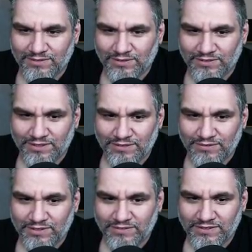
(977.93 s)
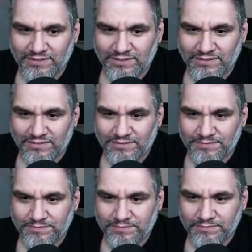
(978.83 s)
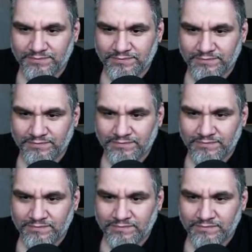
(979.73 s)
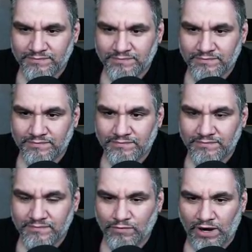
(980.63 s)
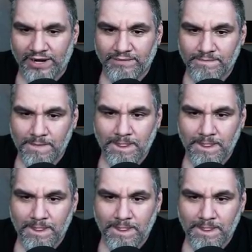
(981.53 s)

12, 13, 14, 15, 16. We're basically just playing two colors, though. Right.